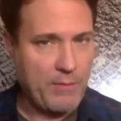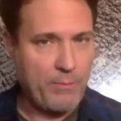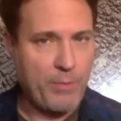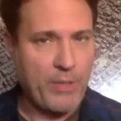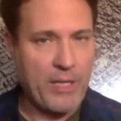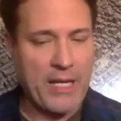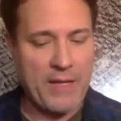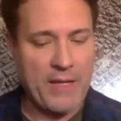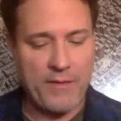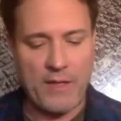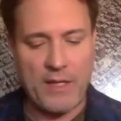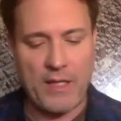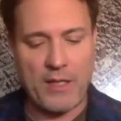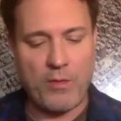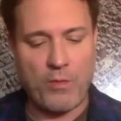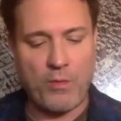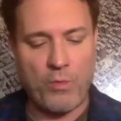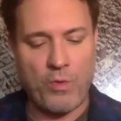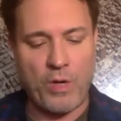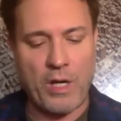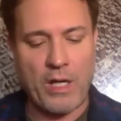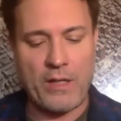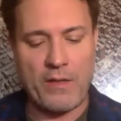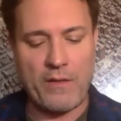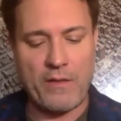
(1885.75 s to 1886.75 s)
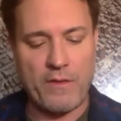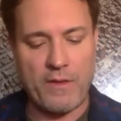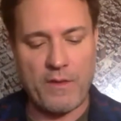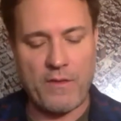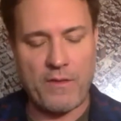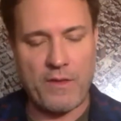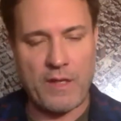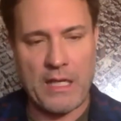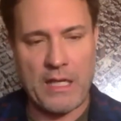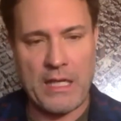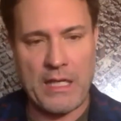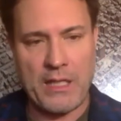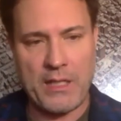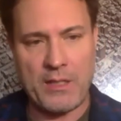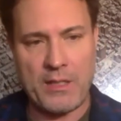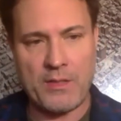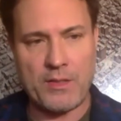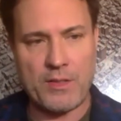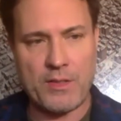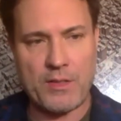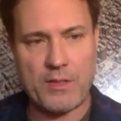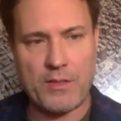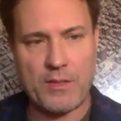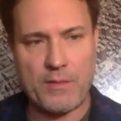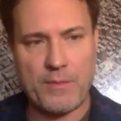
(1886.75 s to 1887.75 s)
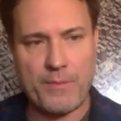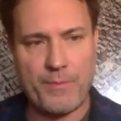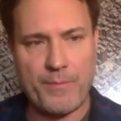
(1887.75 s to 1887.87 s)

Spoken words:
But I think one of the things